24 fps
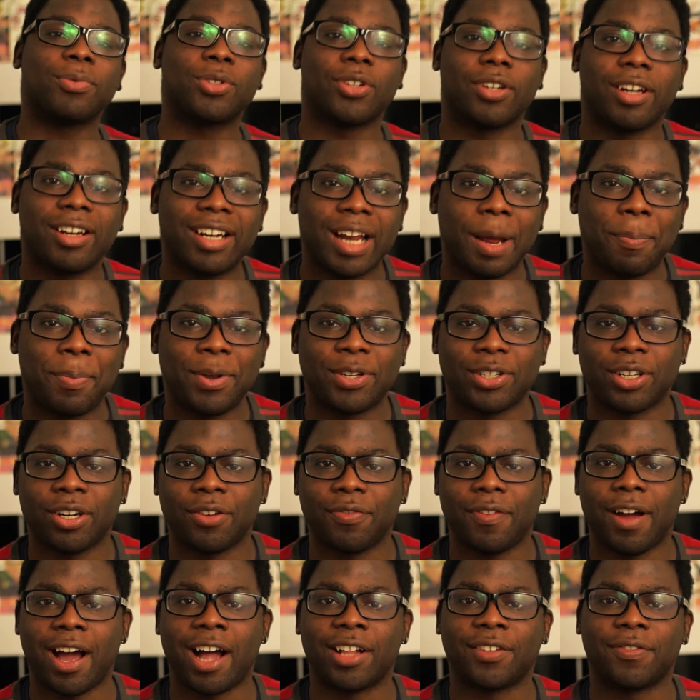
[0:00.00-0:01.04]
to another episode
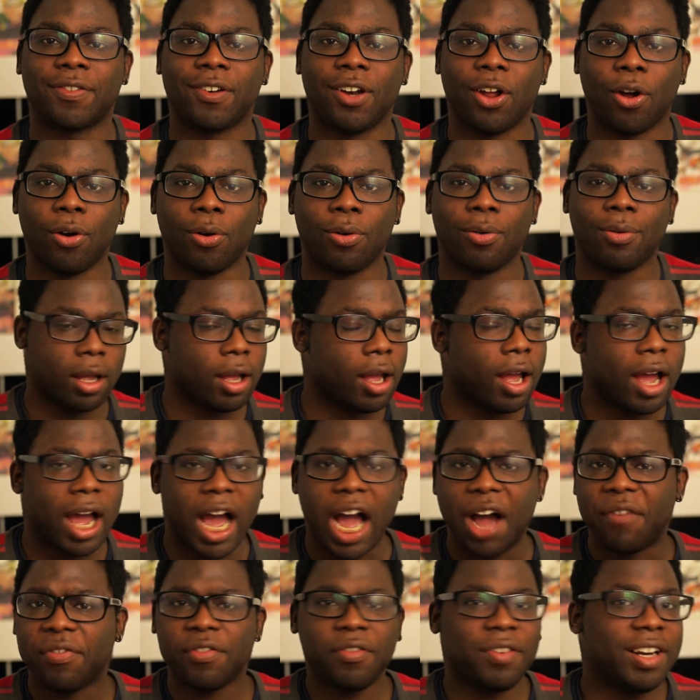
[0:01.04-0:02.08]
of Artflow. I
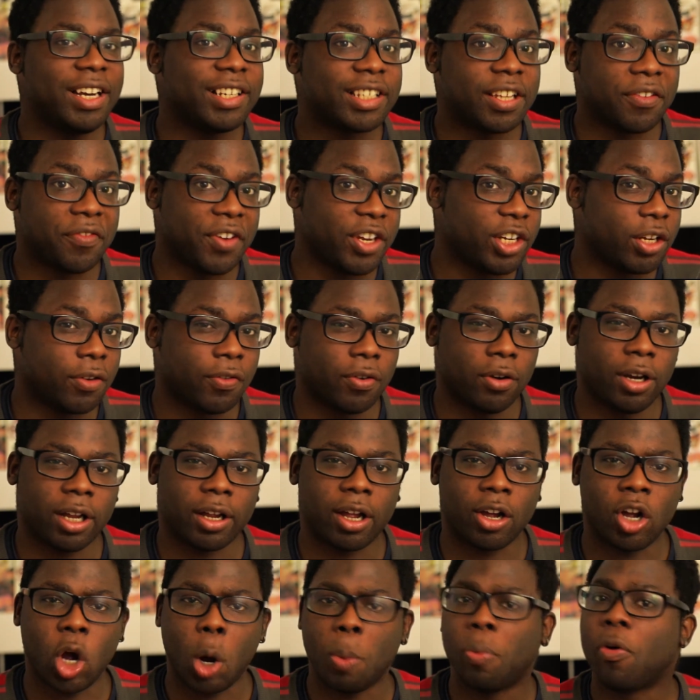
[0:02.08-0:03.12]
haven't released a video for like a
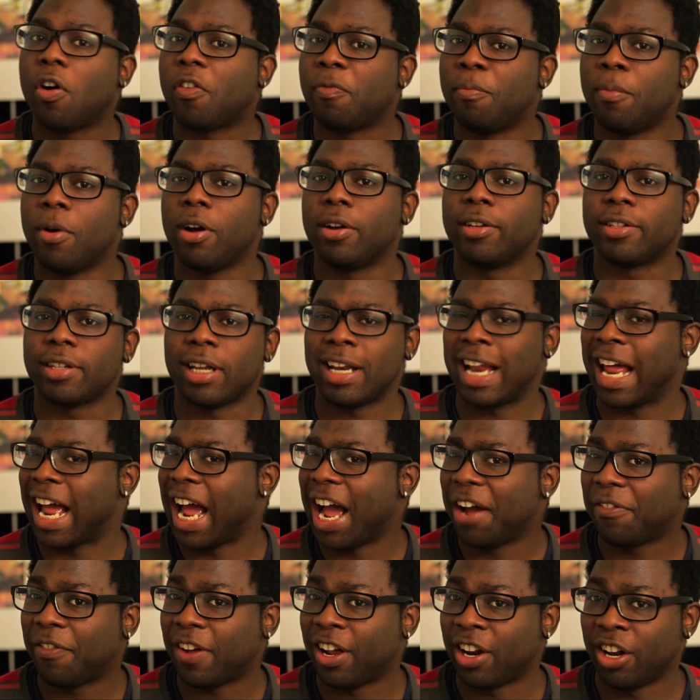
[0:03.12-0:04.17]
couple of months and I
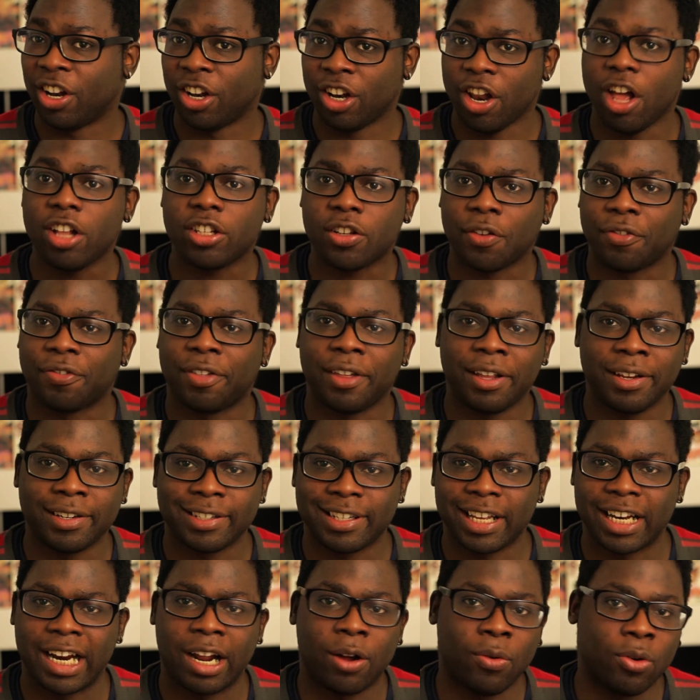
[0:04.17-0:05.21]
have a lot of things
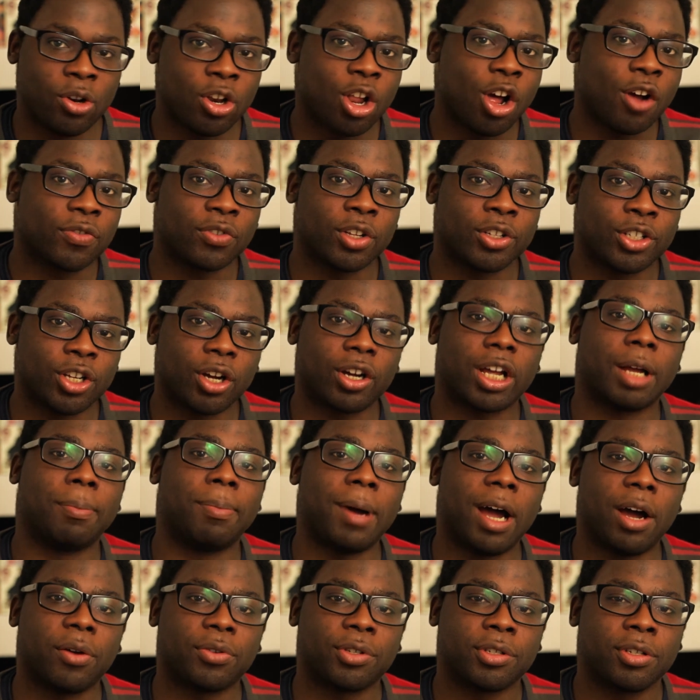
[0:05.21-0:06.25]
that I would love to talk
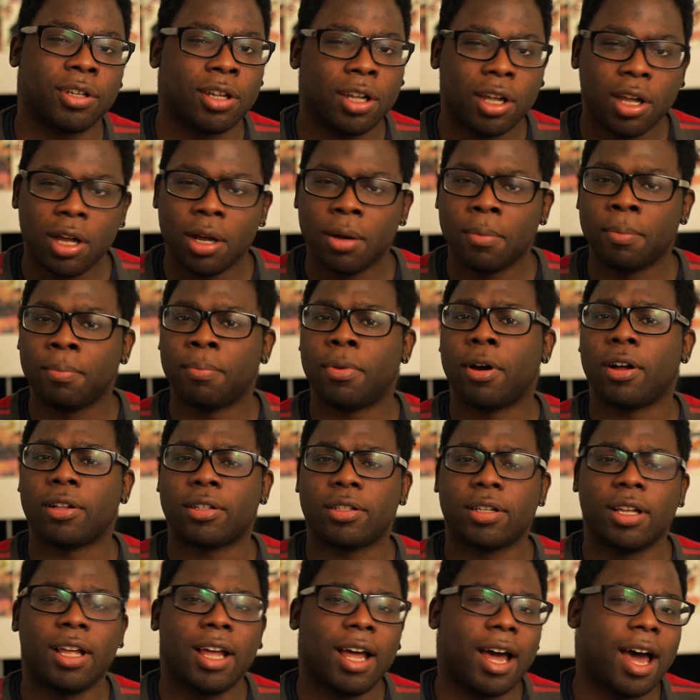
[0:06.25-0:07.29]
about.
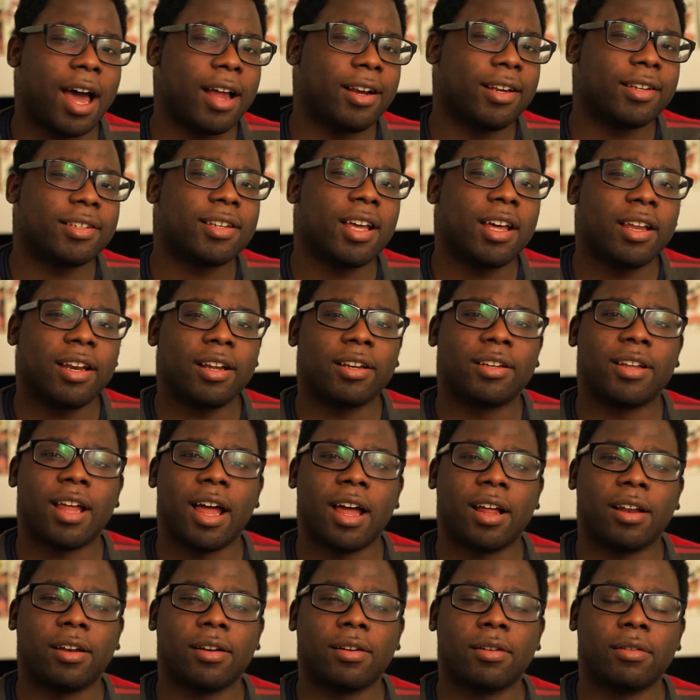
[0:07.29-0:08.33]
But I decided
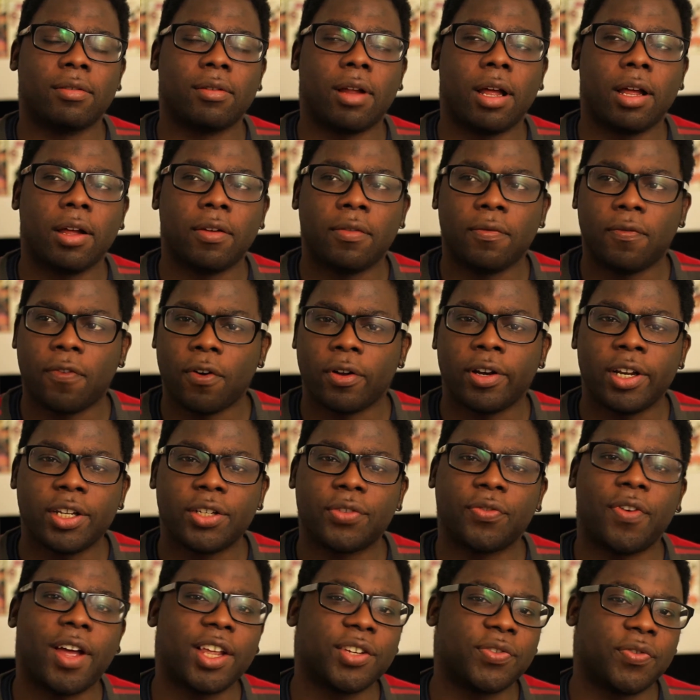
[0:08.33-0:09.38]
that for this
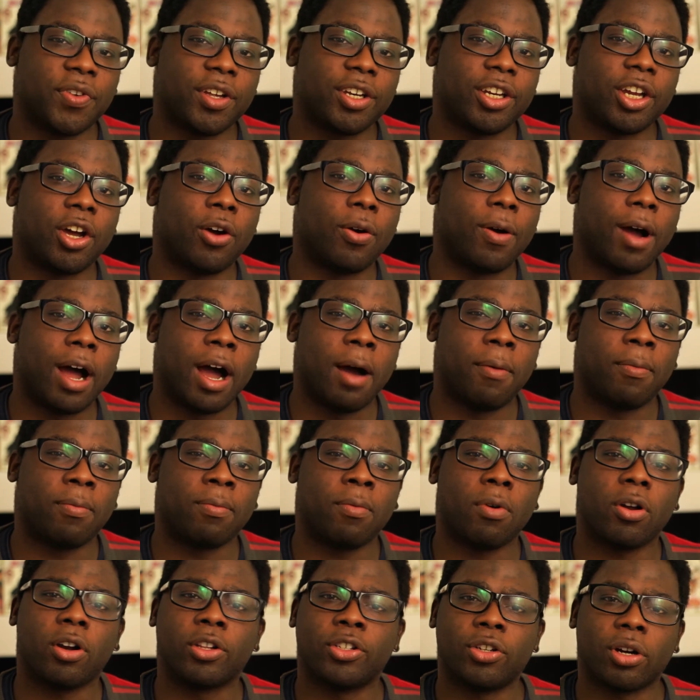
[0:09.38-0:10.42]
first video, I'm
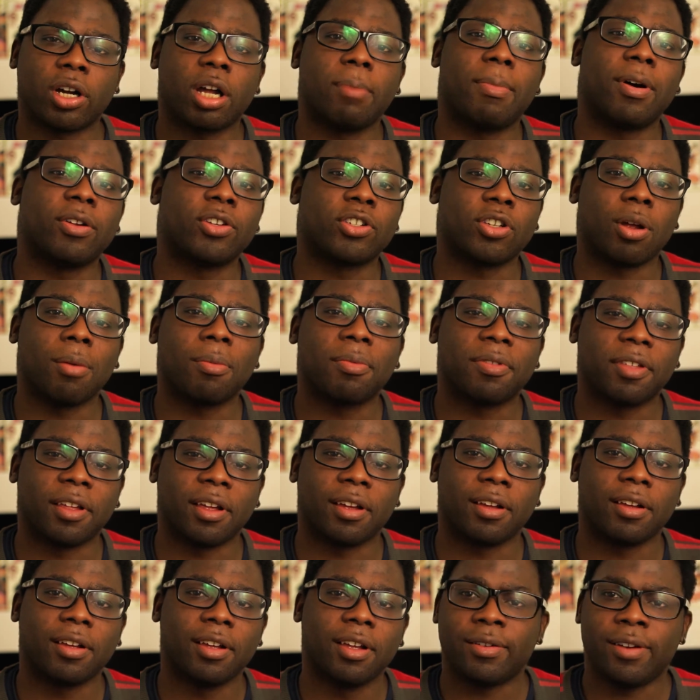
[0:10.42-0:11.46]
going to talk about
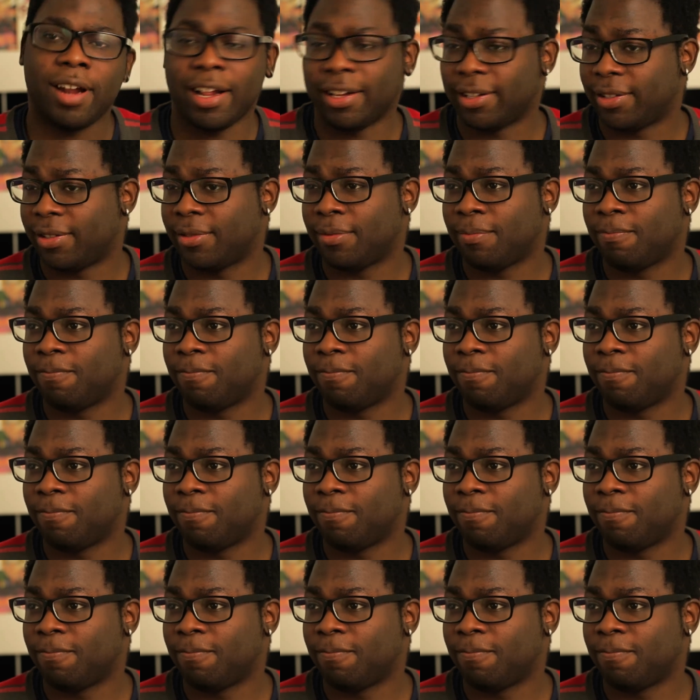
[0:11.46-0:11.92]
something that